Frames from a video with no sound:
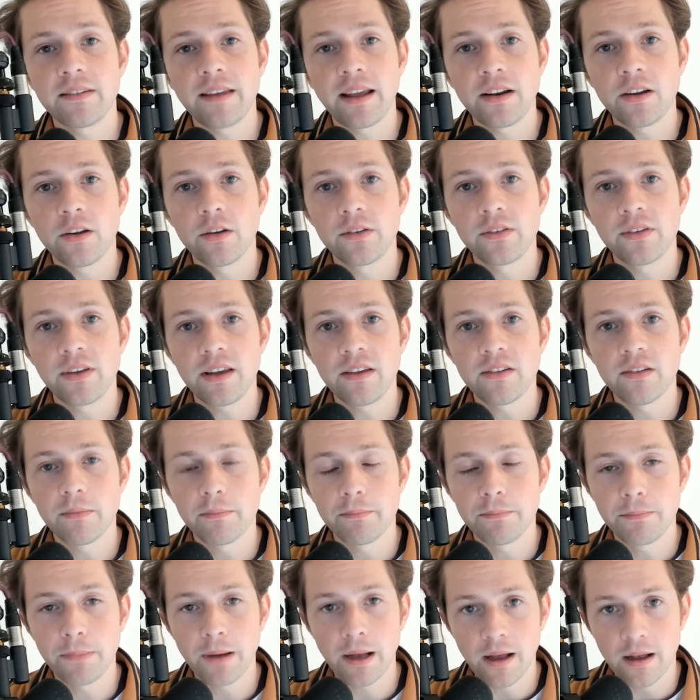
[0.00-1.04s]
had a good
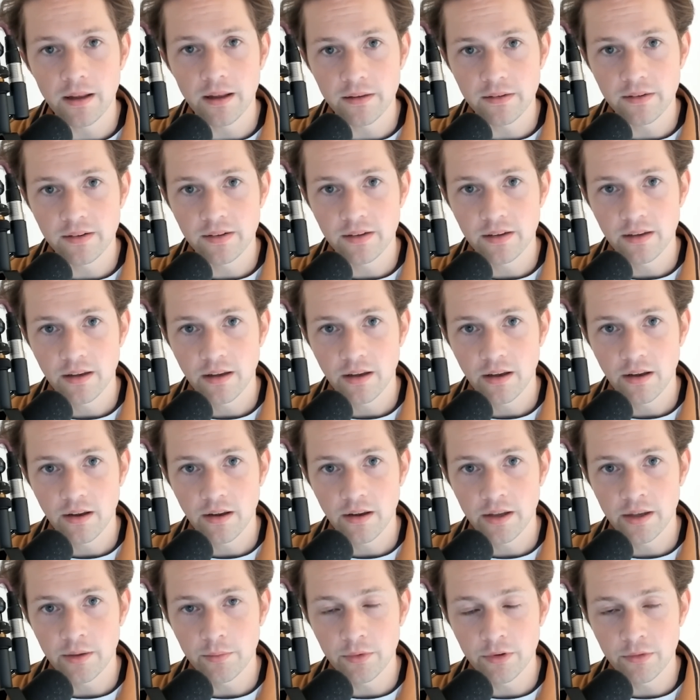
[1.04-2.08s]
season, but
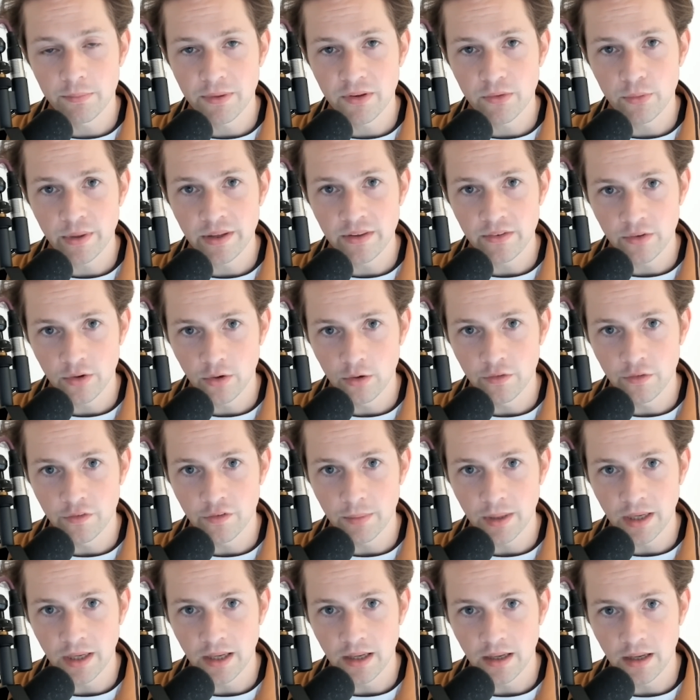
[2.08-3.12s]
it was between two for
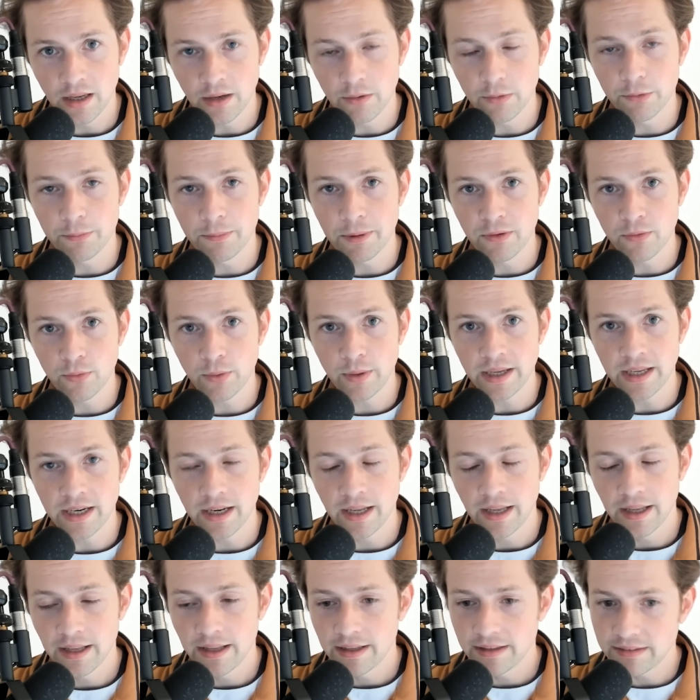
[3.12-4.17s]
me. It was
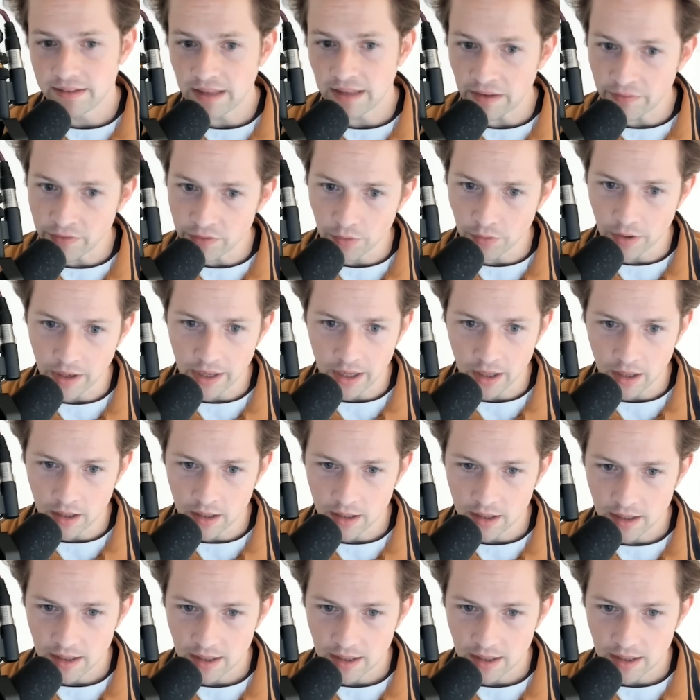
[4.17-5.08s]
between David Raya